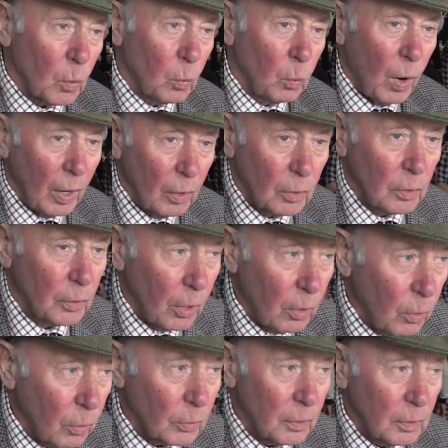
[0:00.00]

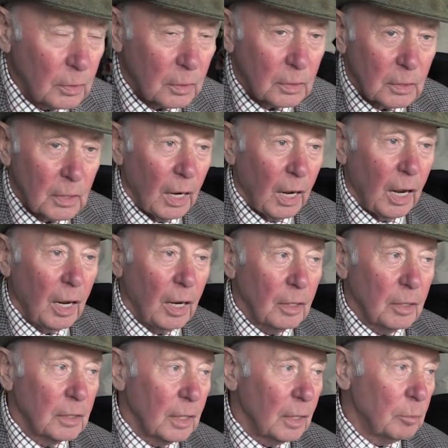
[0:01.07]
well-known
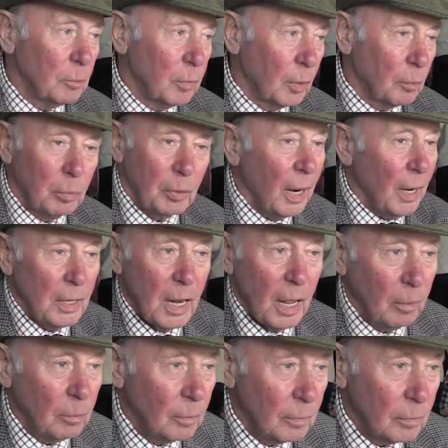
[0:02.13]
and brand
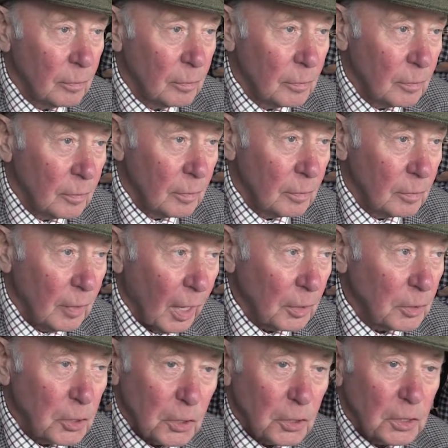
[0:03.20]
name,
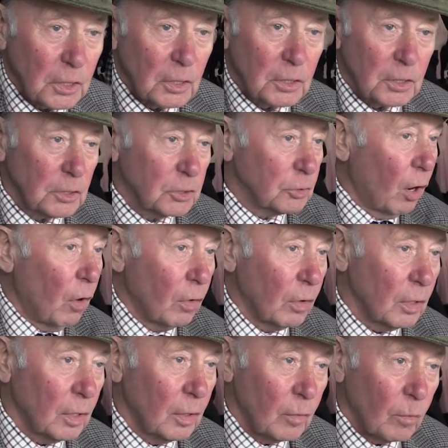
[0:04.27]
and just as
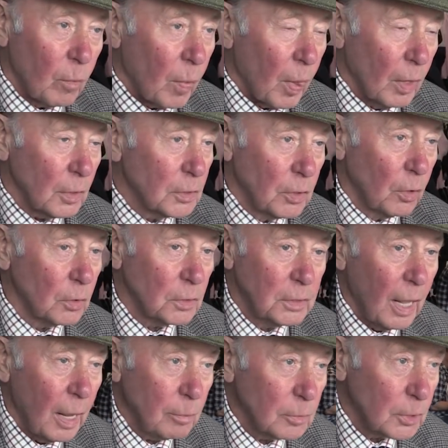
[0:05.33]
strong as those
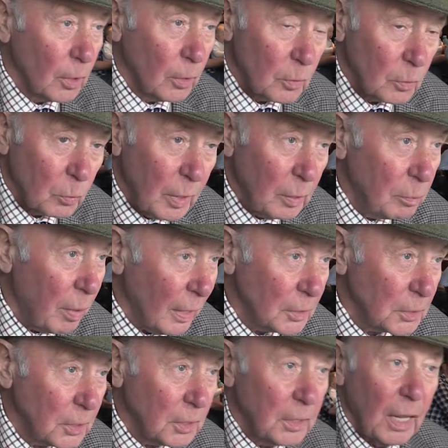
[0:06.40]
names that we
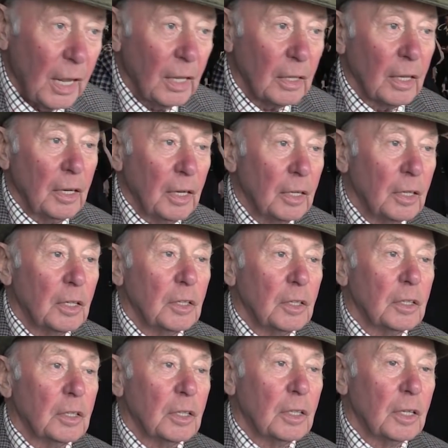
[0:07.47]
banter daily,
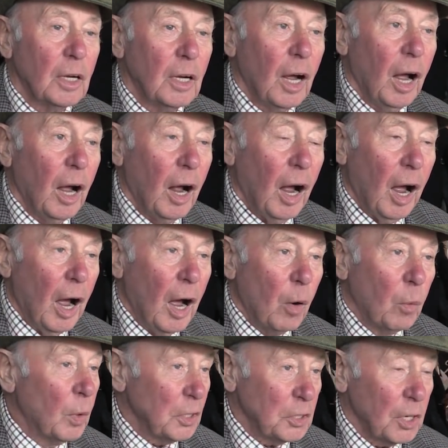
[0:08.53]

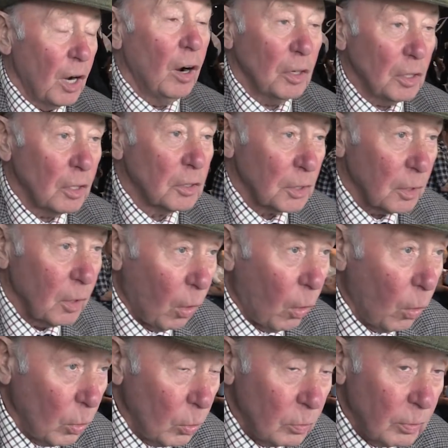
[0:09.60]
which are
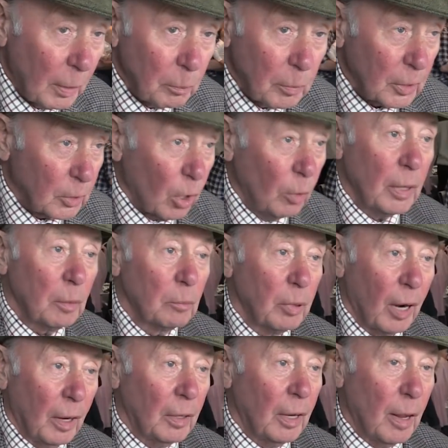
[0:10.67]
already becoming
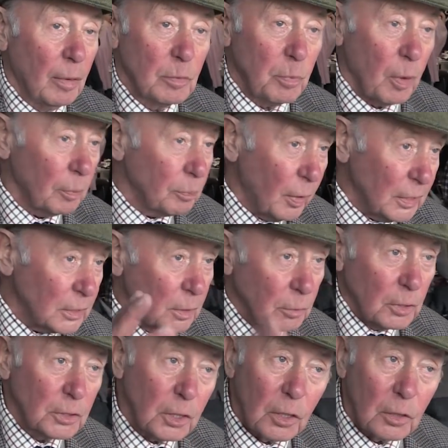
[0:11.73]
brand name. But Preston
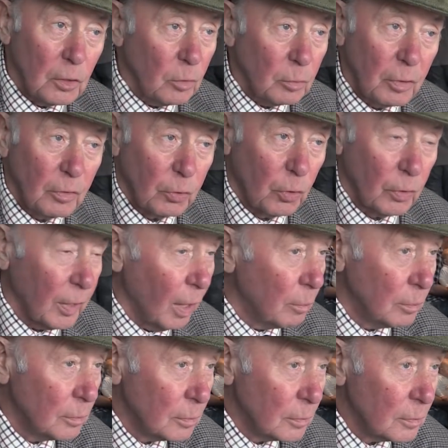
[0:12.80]
was there long before that.
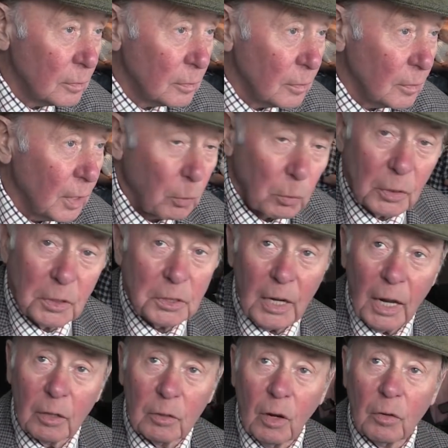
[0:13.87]
It wouldn't
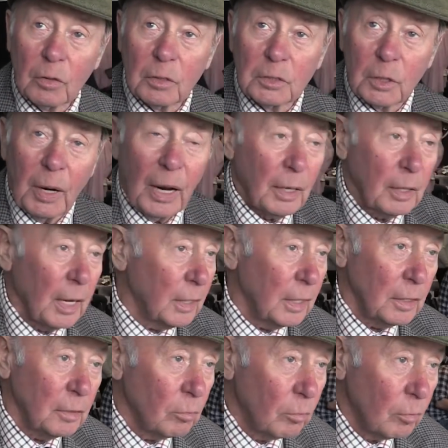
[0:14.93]
take long to get it